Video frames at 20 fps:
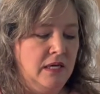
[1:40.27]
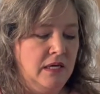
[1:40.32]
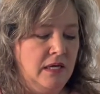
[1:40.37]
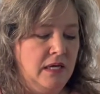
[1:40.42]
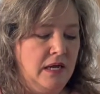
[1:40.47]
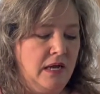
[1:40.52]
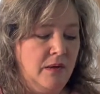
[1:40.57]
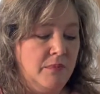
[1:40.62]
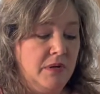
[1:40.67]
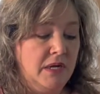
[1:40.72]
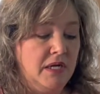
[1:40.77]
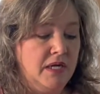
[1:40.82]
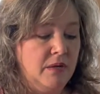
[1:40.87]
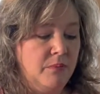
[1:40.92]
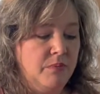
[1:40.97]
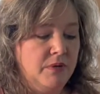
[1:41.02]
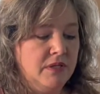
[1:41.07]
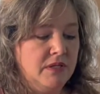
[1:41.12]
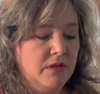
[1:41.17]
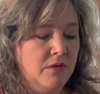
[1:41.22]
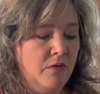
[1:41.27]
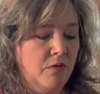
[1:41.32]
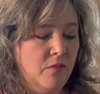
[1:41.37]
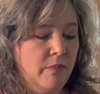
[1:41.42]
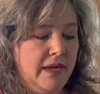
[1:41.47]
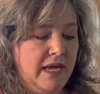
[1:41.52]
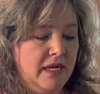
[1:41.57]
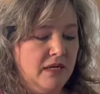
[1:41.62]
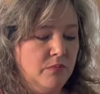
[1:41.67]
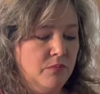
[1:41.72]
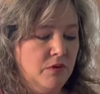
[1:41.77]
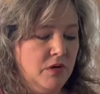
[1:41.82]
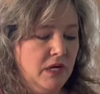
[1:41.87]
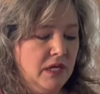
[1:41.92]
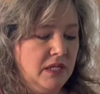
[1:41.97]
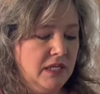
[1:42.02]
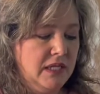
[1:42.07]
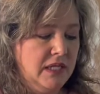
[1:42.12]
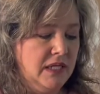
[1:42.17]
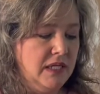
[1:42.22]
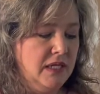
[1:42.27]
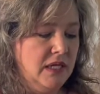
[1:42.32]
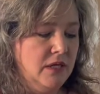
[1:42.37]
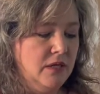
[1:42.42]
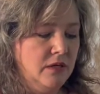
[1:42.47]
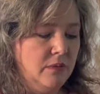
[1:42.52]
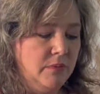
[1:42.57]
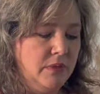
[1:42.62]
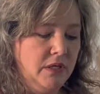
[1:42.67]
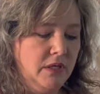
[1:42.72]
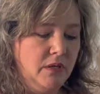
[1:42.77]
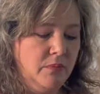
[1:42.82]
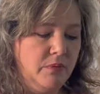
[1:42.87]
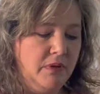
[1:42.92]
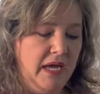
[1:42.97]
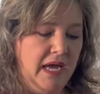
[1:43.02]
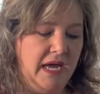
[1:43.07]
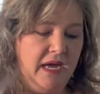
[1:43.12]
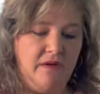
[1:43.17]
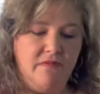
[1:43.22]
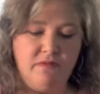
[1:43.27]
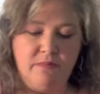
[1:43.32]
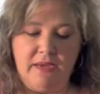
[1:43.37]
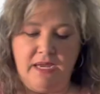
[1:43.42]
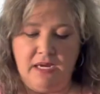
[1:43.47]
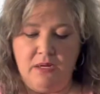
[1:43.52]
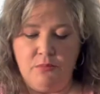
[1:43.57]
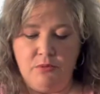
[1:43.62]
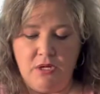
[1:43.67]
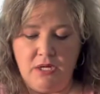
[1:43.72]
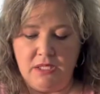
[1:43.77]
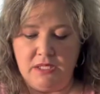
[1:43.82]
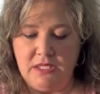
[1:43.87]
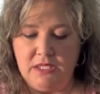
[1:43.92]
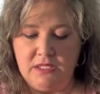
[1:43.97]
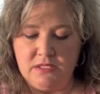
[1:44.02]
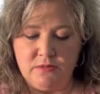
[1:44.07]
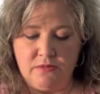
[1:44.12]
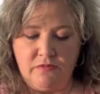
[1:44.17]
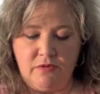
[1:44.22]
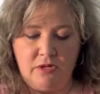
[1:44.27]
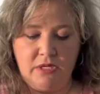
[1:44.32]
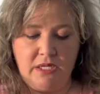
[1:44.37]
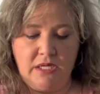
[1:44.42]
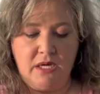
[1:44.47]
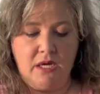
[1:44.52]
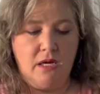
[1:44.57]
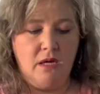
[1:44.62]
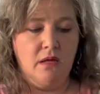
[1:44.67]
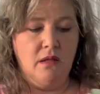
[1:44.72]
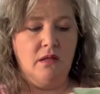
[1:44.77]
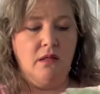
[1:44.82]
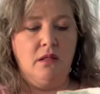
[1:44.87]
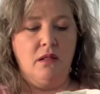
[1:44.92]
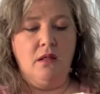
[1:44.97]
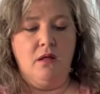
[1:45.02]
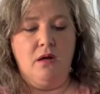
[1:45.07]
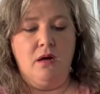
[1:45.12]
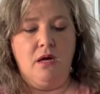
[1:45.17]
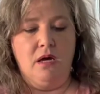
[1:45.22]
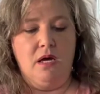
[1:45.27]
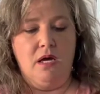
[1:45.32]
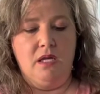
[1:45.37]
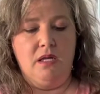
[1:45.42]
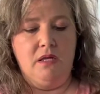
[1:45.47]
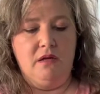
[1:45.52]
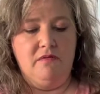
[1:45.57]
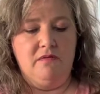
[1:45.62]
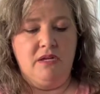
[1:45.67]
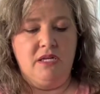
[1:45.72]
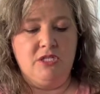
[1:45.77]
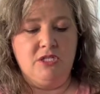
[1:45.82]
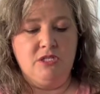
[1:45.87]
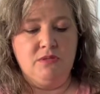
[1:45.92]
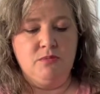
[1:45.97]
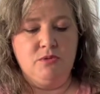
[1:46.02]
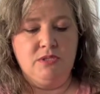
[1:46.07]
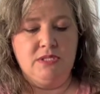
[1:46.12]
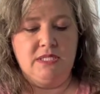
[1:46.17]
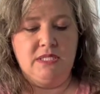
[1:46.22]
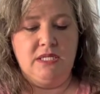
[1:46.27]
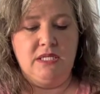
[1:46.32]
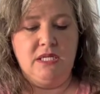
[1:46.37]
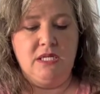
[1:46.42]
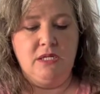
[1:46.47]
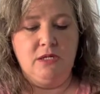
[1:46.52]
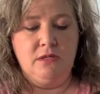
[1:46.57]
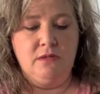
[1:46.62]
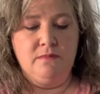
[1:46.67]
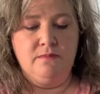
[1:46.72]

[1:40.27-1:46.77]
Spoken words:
I'm not gonna put the whole bag of broccoli in here. I'm only gonna put half a bag of broccoli because we've already got a lot of vegetables in here.